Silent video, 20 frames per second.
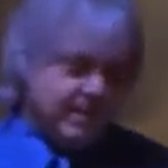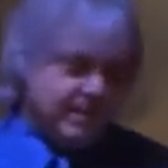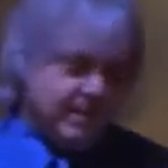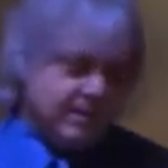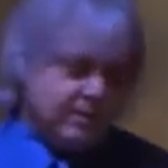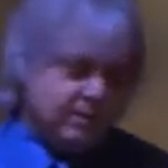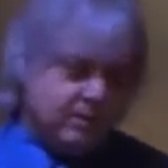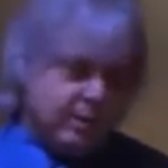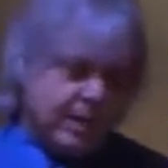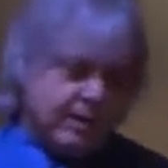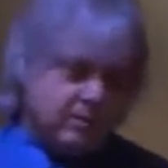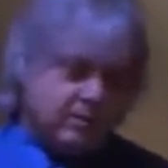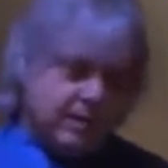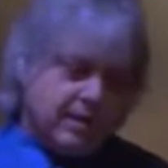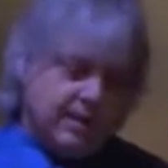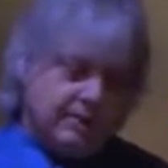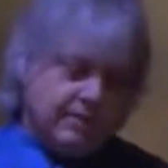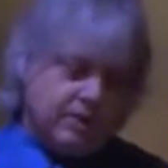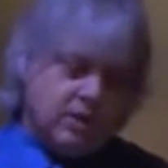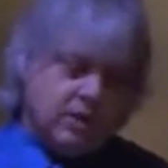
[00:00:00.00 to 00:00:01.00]
Strauss
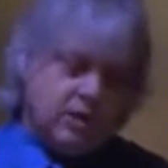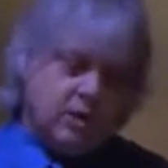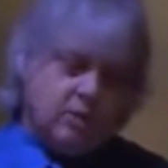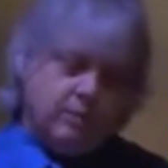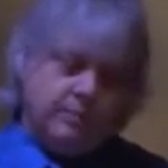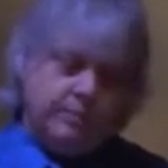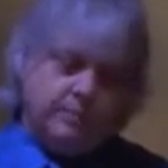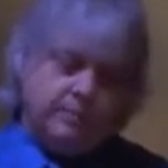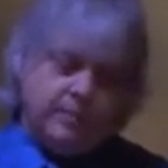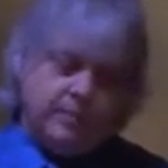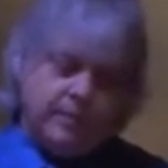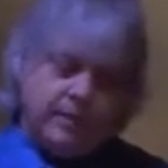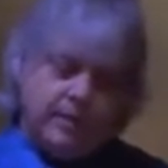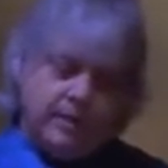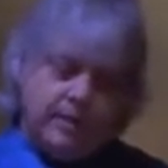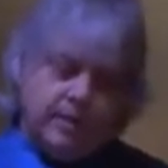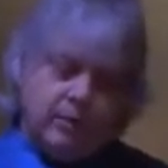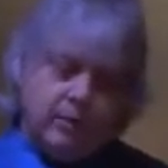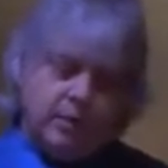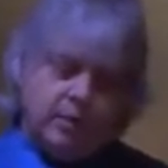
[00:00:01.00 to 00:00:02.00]
left home
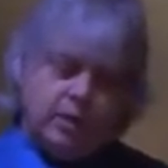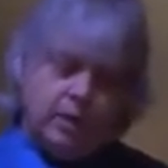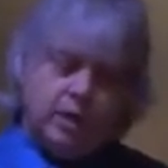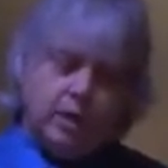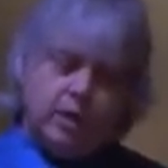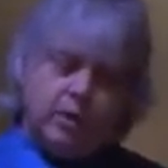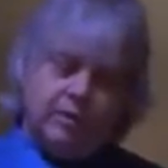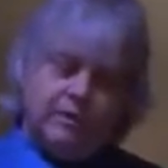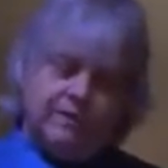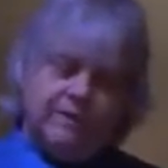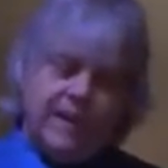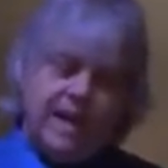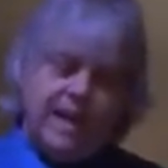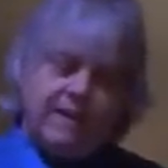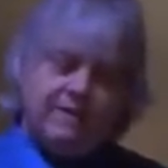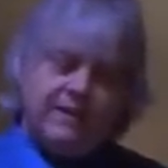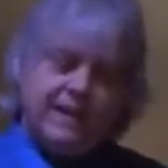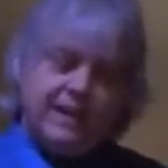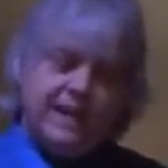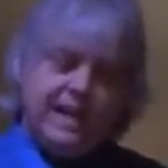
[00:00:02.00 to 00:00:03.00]
with a load of
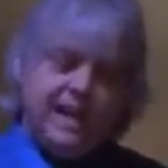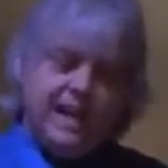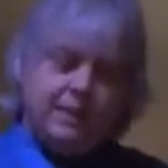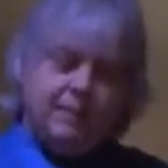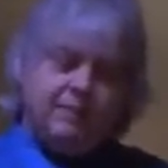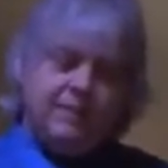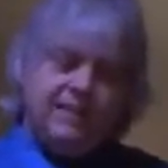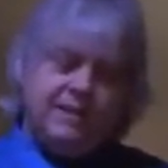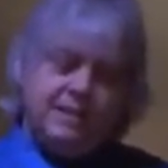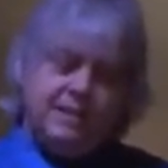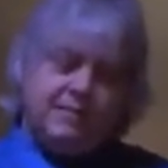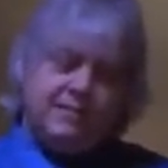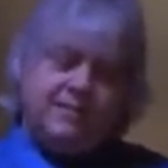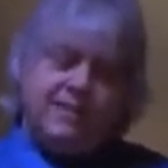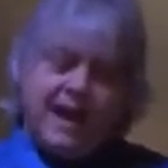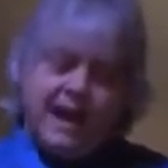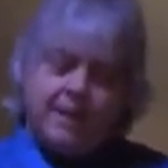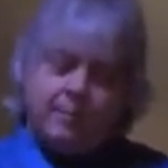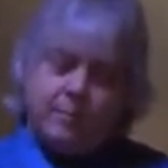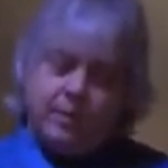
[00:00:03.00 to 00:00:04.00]
heavy canvas
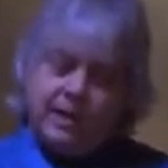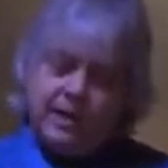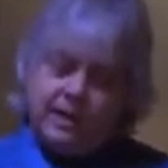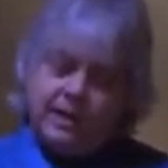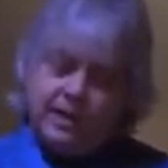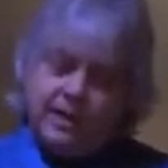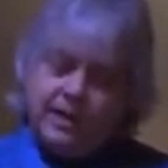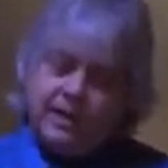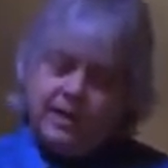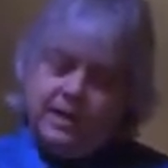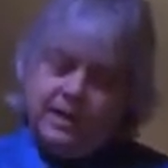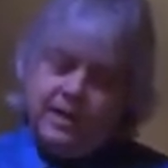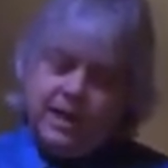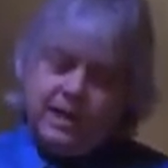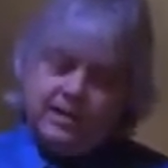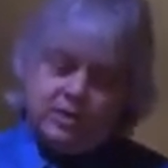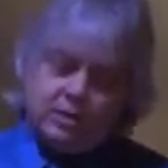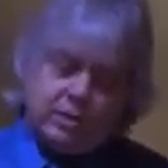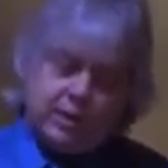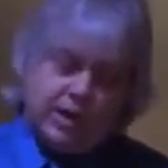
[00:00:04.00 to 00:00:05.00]
fabric,
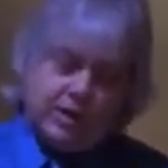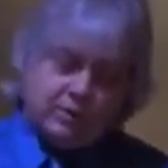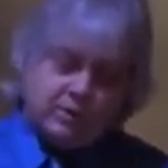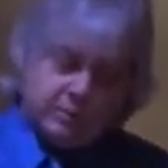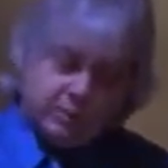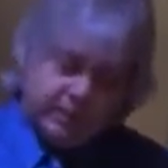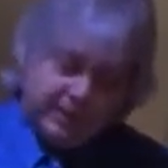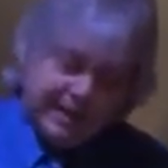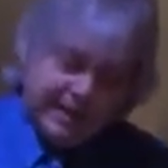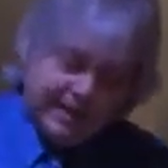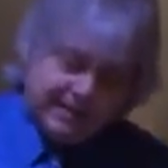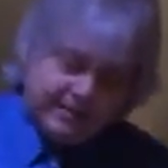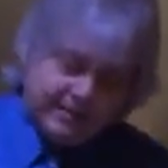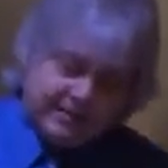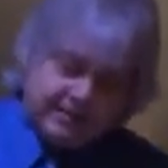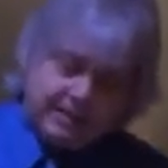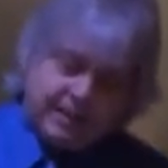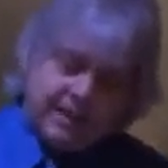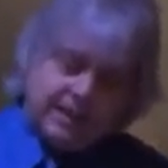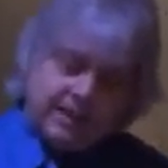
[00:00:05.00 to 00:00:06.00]
and Strauss planned to
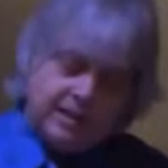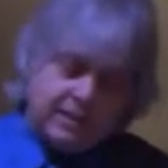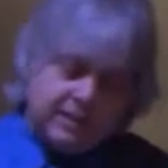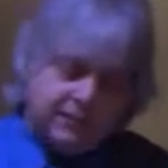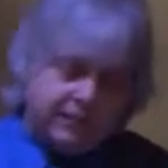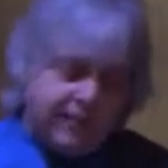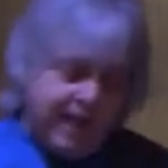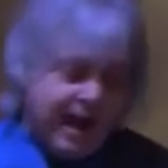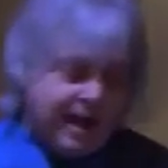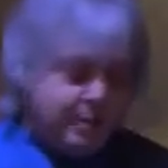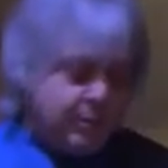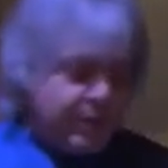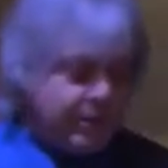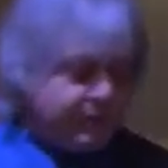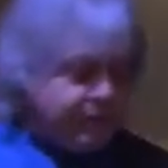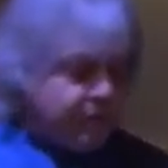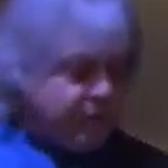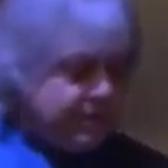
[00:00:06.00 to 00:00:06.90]
sell his fabric for